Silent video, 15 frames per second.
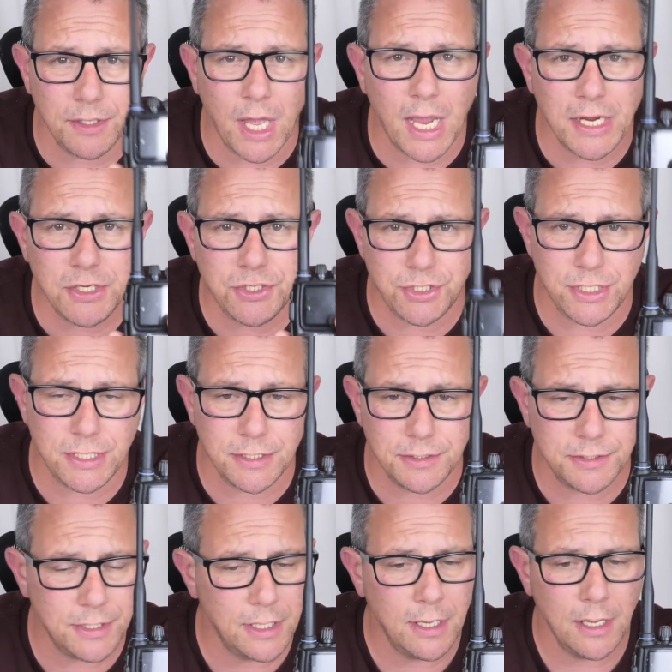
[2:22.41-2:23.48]

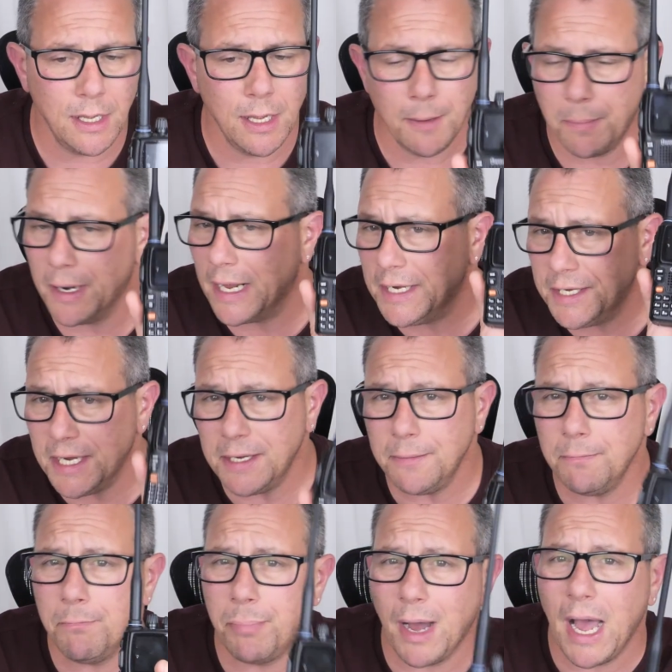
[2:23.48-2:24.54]
9Gs, but I
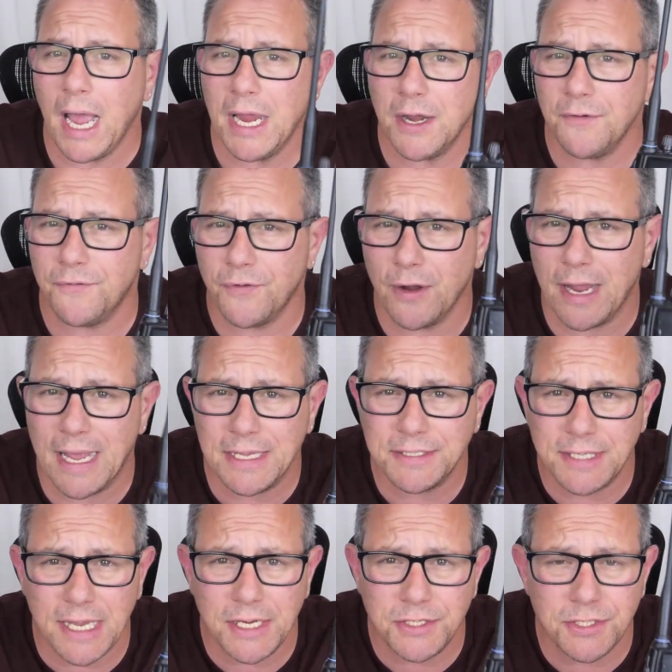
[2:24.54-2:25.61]
didn't buy it for
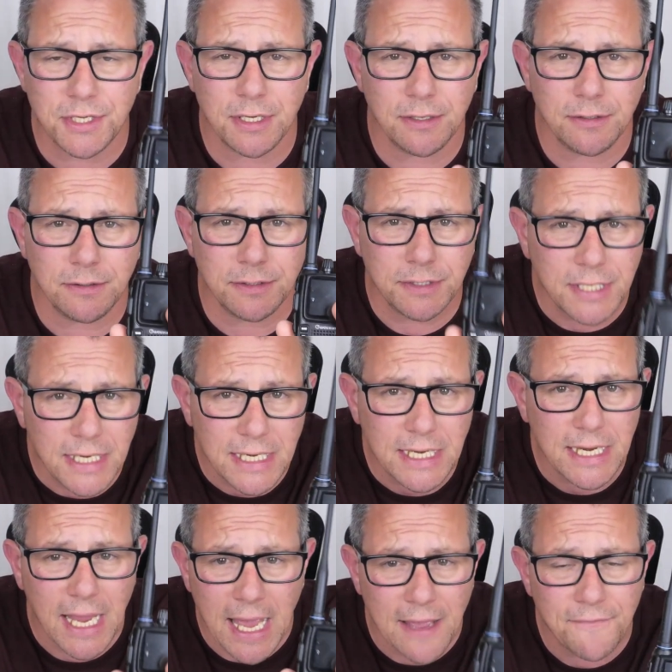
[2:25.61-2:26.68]

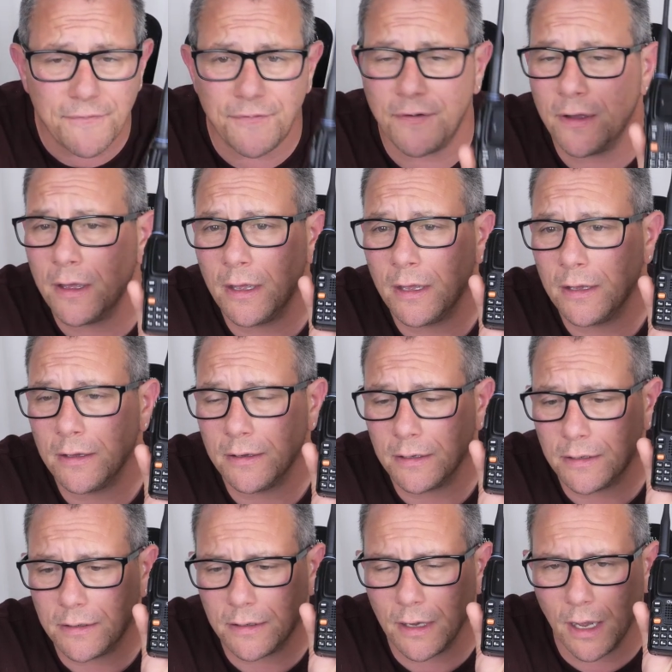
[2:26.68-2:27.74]
SHTF
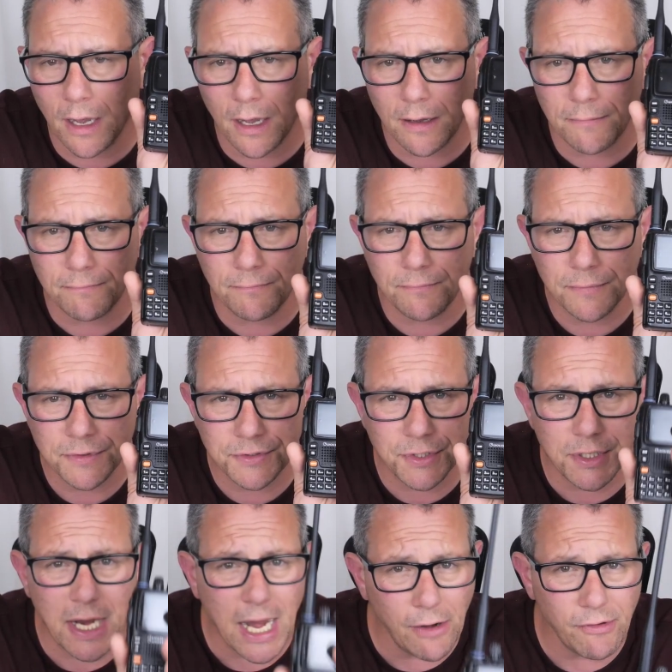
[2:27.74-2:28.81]
um,
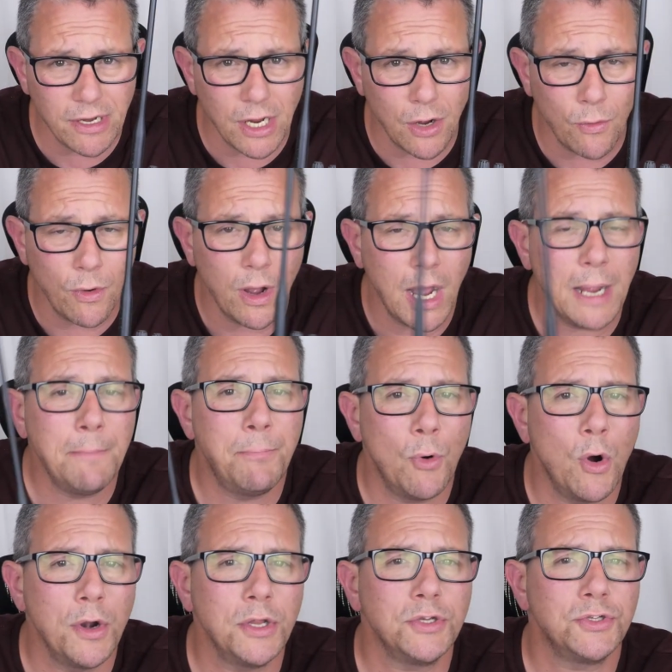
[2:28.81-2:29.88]
scenario. I
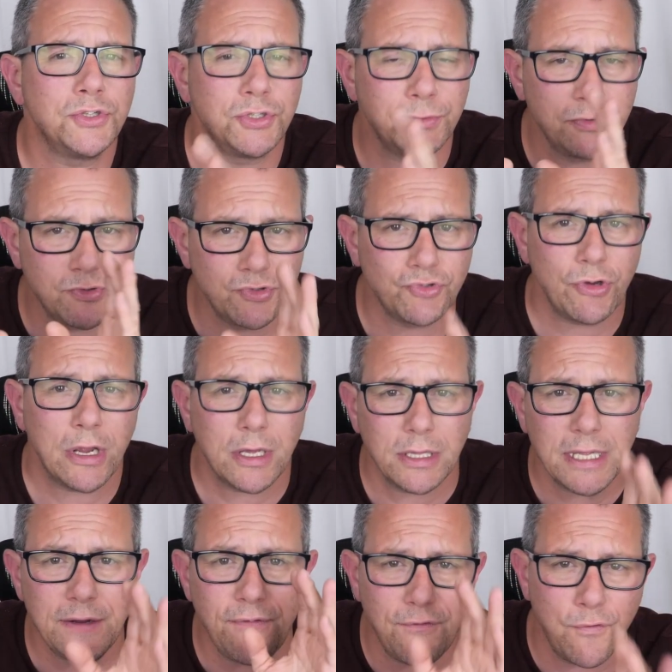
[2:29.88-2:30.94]
bought it
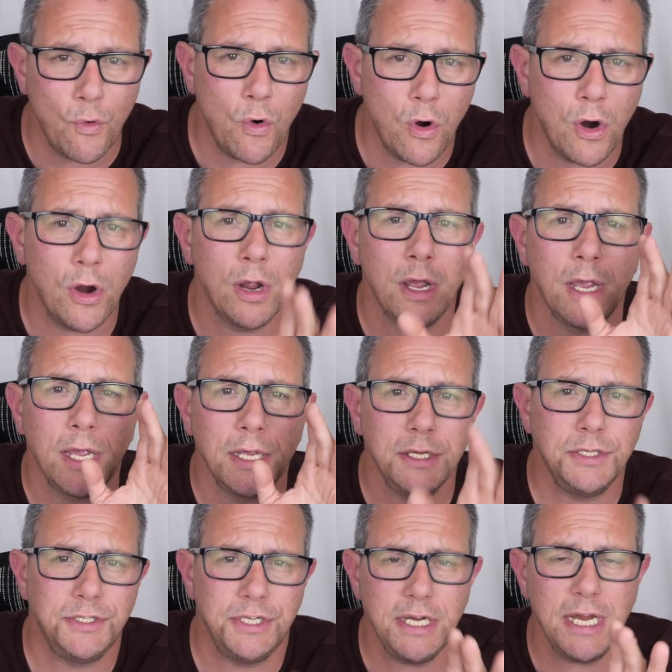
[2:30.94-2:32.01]
strictly for
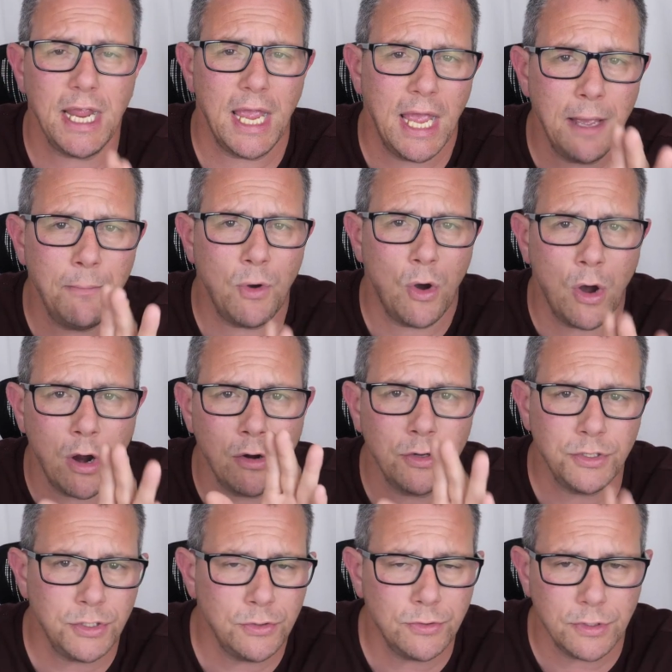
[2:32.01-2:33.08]

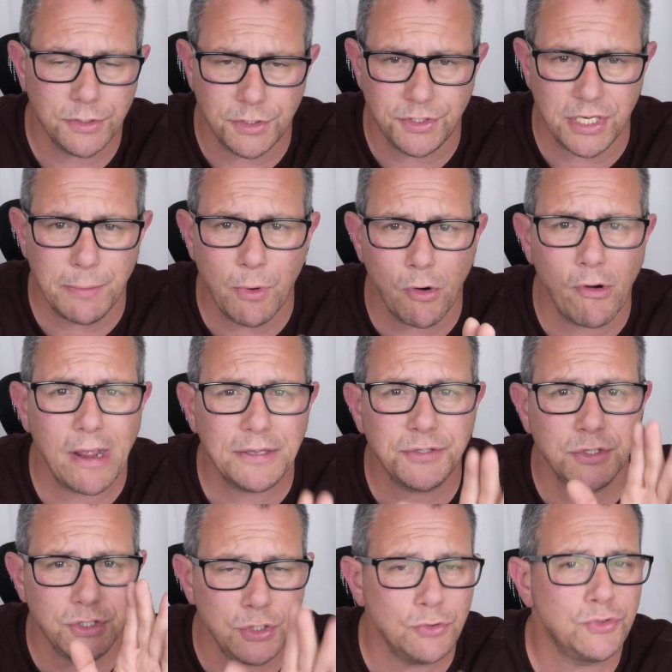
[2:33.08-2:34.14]
GMRU,
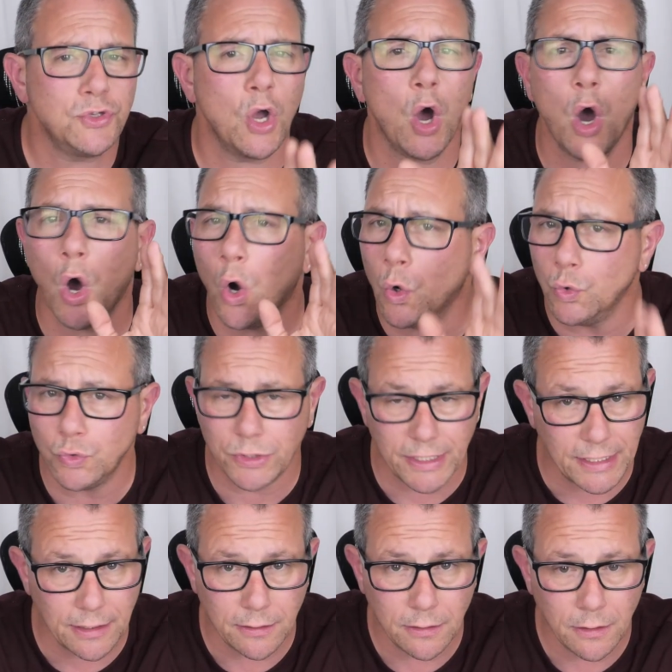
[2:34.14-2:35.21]
GMRS use
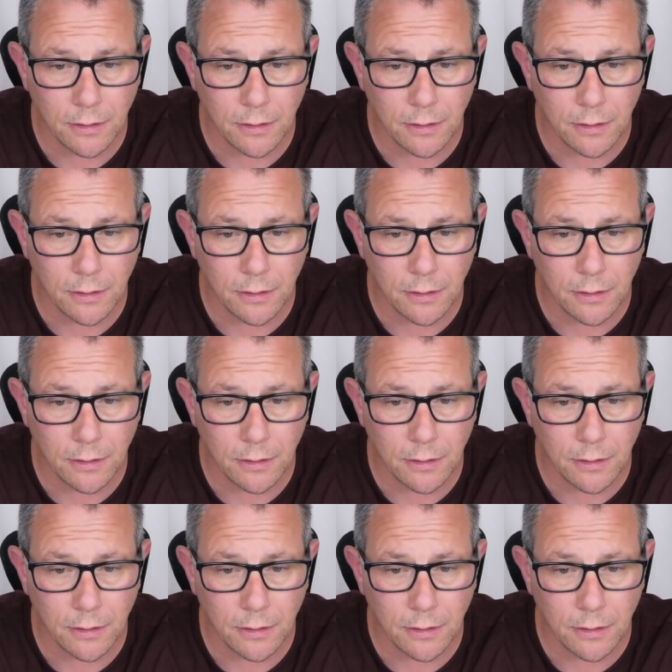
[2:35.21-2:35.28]
only.